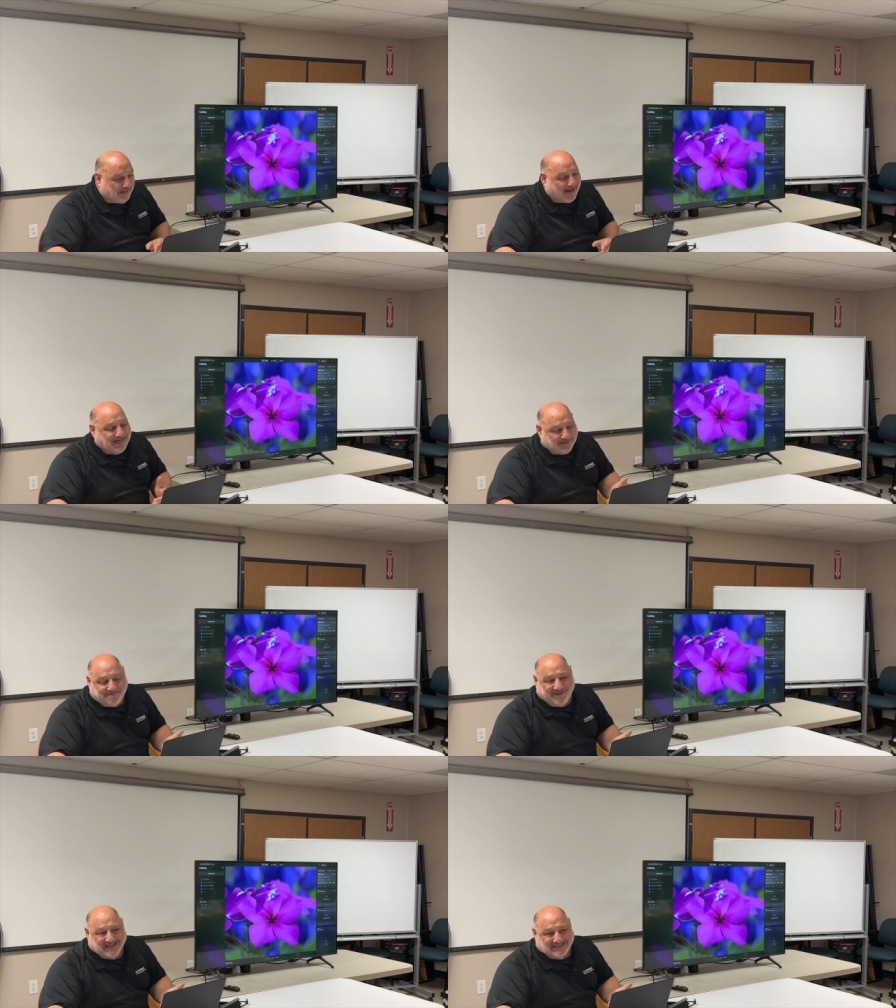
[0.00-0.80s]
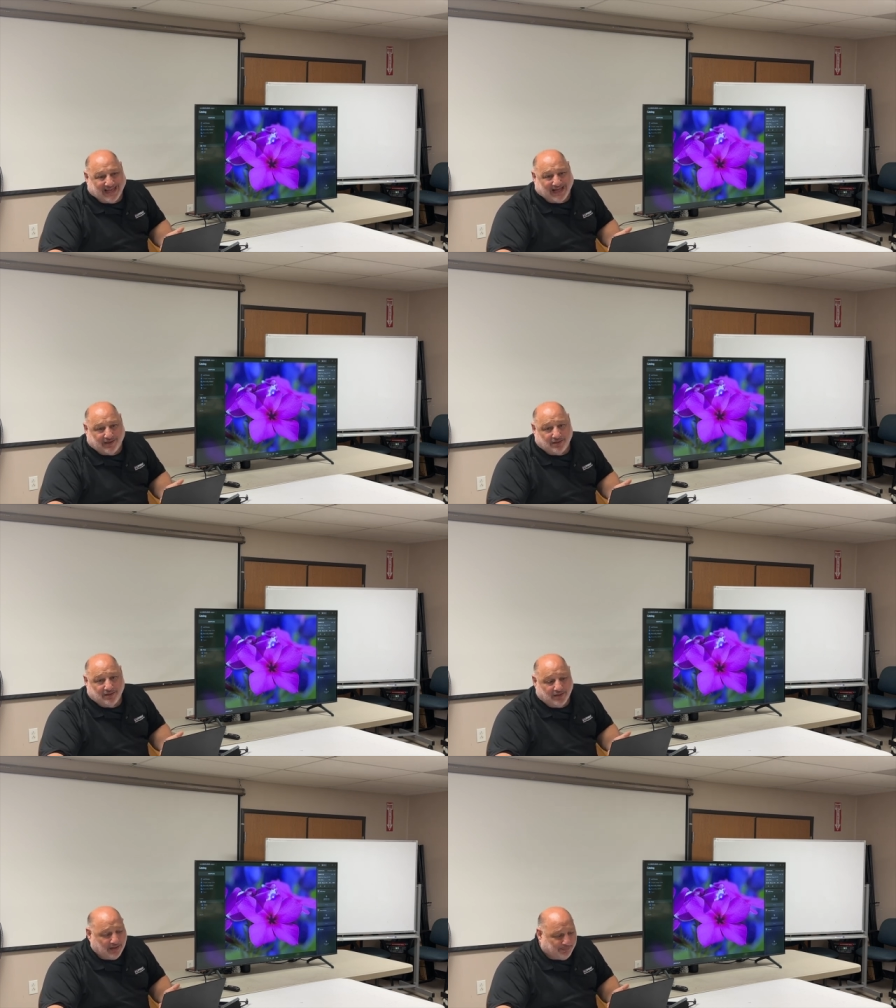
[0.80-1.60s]
I could fix that,
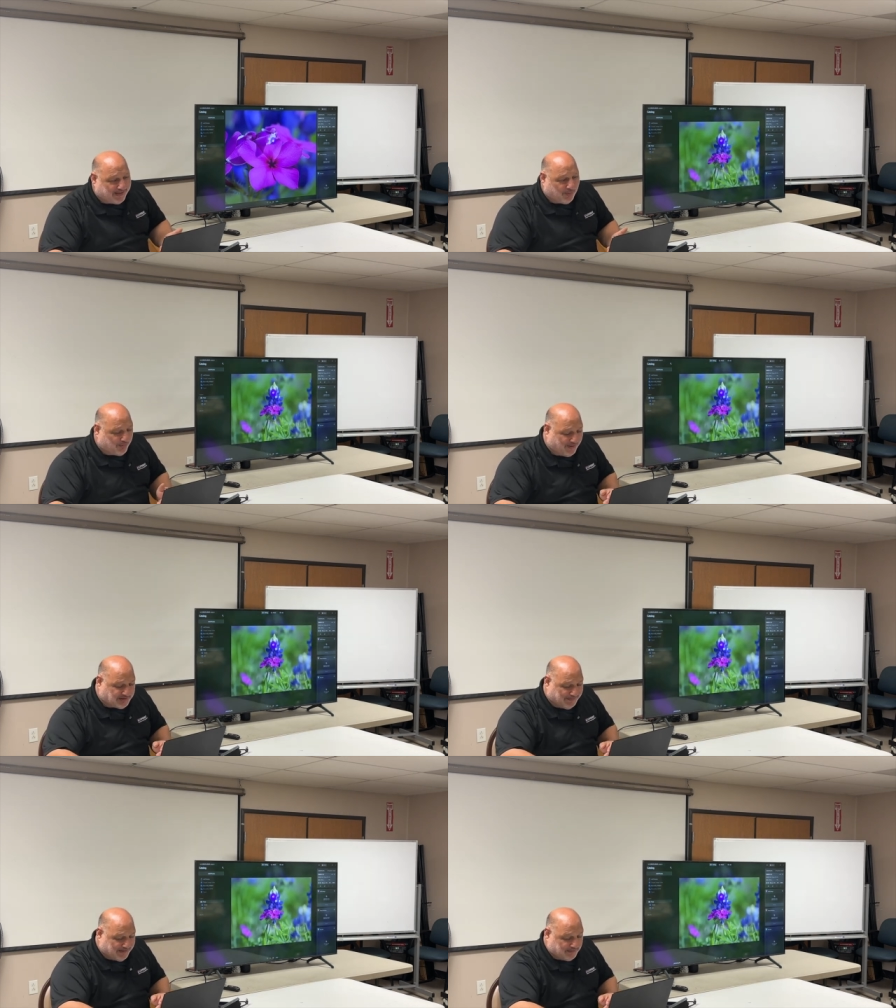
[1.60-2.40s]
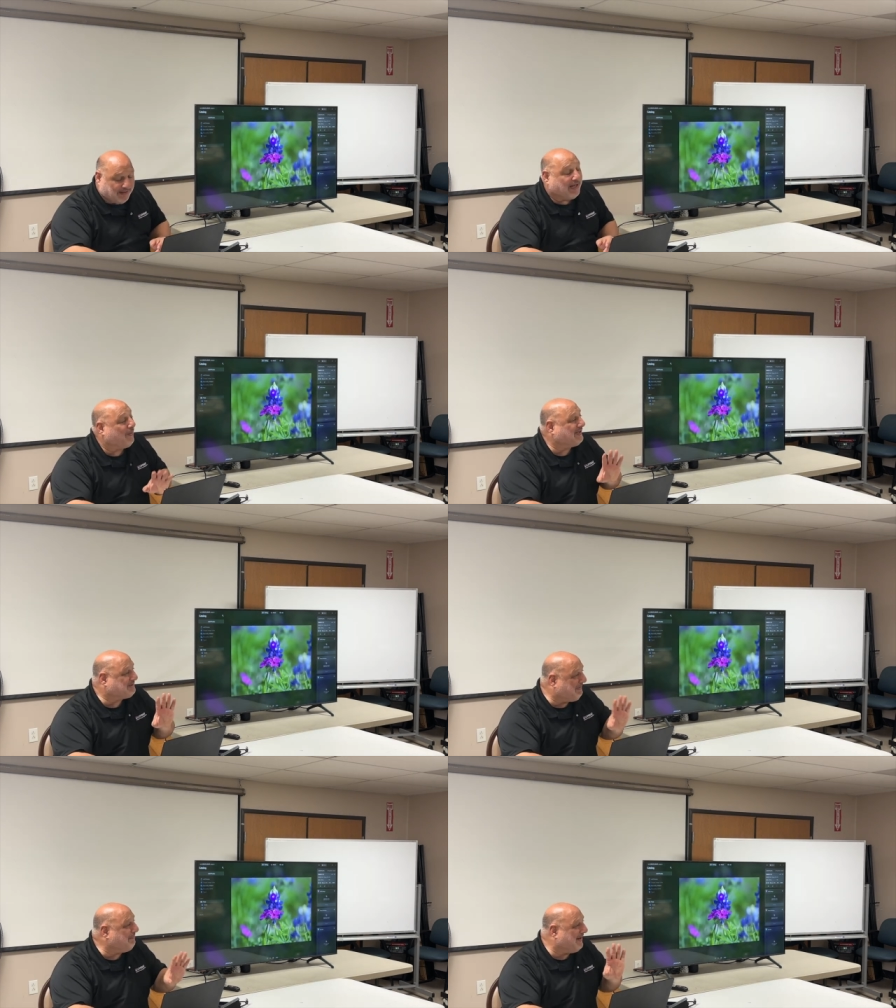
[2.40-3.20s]
but I don't want to waste my, I don't want to
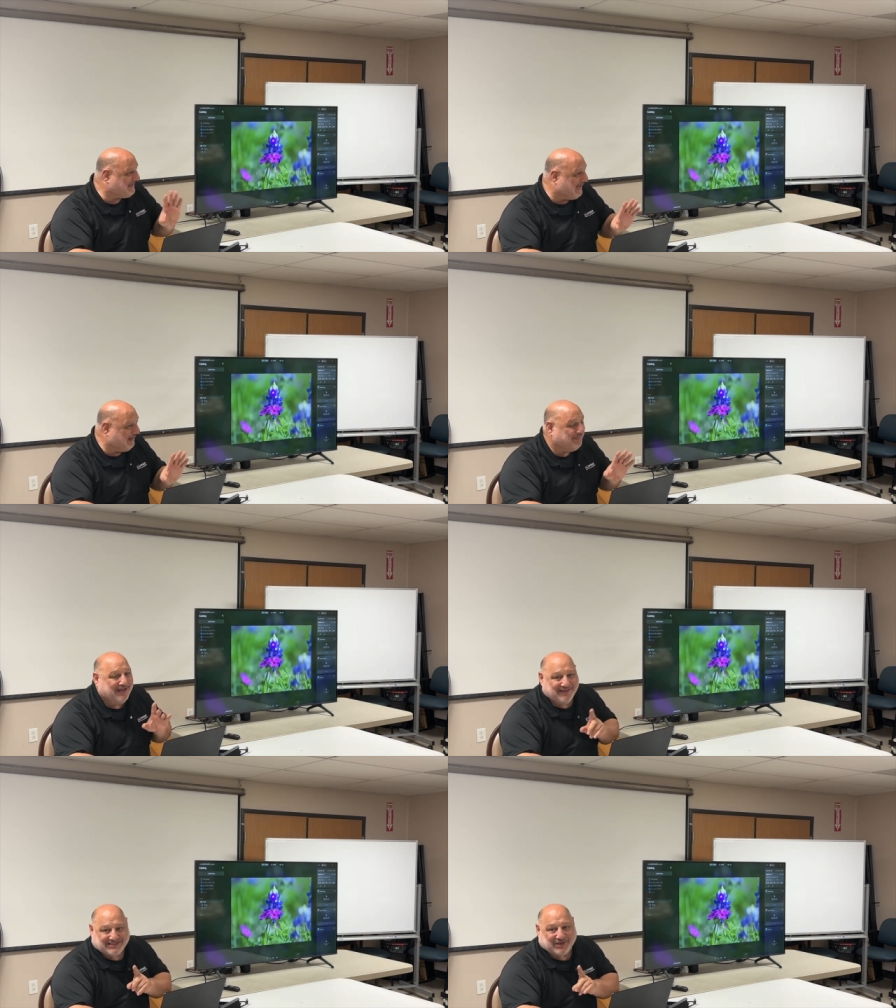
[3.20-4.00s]
spend my time. It's